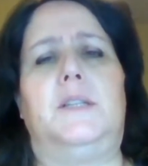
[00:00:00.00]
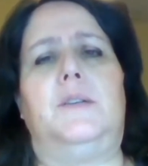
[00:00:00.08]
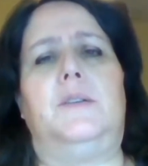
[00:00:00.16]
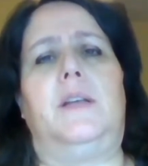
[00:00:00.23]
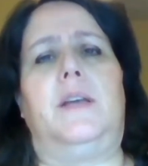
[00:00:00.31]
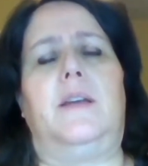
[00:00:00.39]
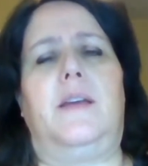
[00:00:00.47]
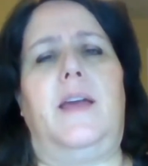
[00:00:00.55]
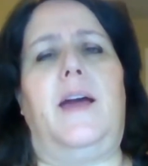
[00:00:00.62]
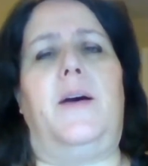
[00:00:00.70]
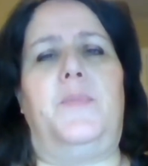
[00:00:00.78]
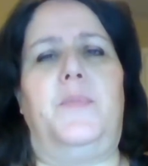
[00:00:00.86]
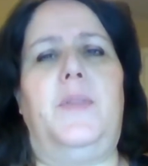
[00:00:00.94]
Absolutely.
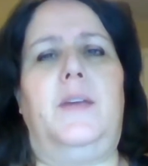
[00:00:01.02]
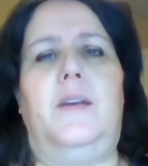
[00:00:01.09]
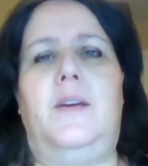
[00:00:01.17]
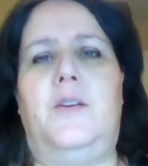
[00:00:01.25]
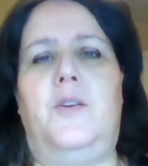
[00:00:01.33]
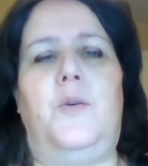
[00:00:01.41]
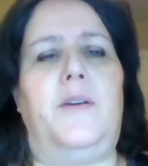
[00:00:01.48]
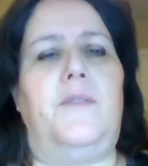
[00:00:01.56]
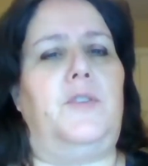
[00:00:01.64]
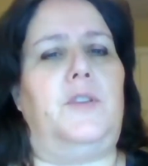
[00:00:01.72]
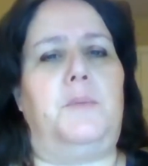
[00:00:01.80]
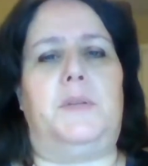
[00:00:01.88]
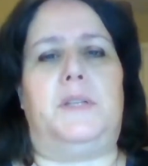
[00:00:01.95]
Yeah. No, I
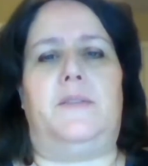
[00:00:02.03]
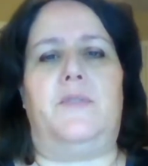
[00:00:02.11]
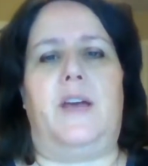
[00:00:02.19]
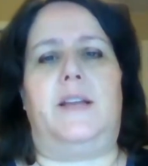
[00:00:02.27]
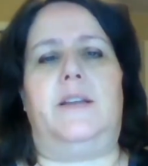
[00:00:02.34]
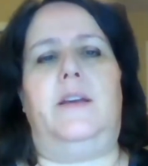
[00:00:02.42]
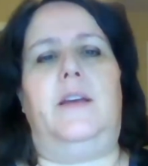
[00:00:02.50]
fully believe that.